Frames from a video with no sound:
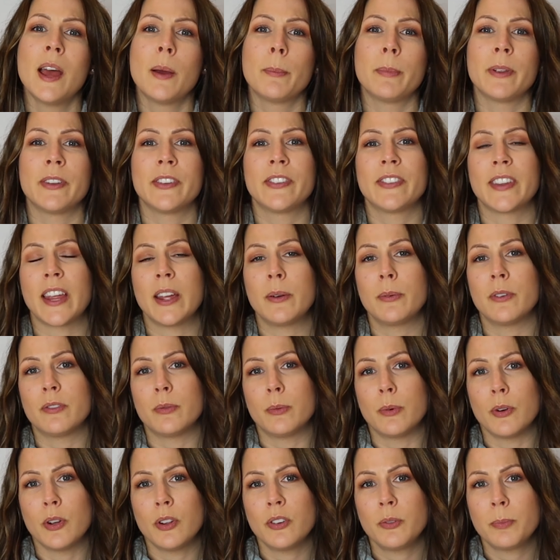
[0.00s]
but say with
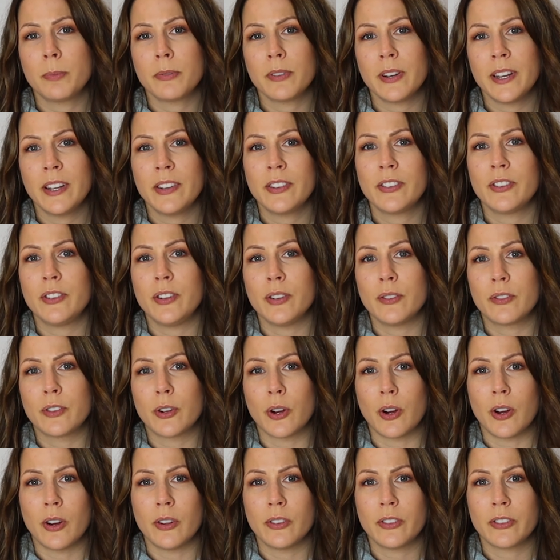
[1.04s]
WordPress, you've
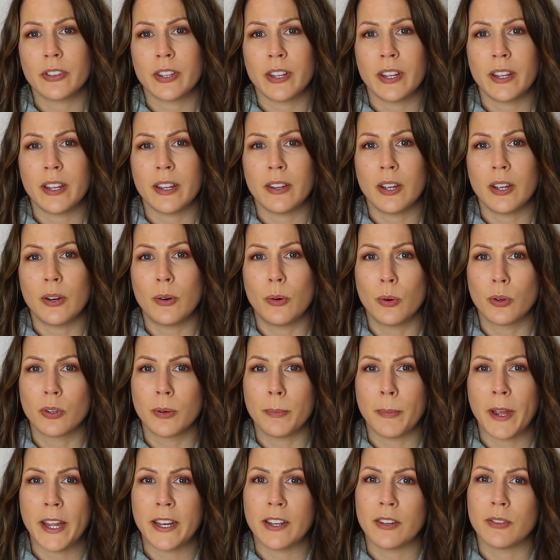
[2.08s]
got
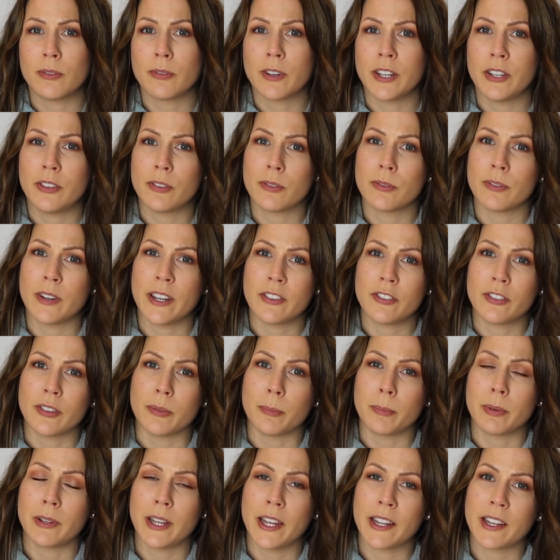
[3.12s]
automated
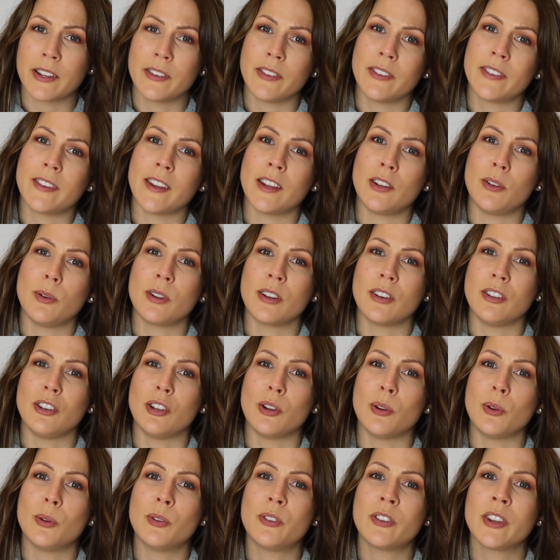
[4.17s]
redirection plugins that you can
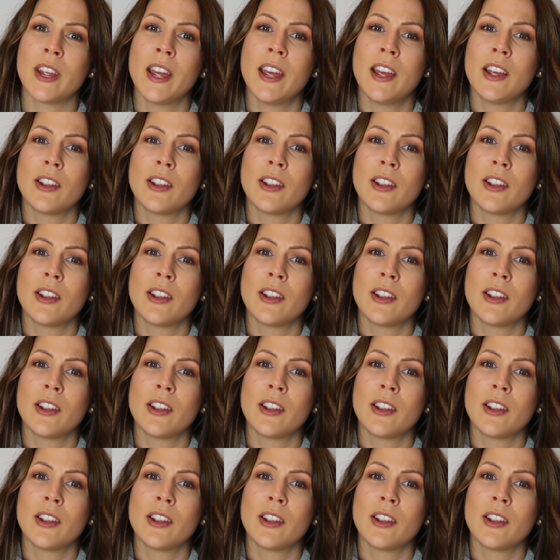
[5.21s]
use.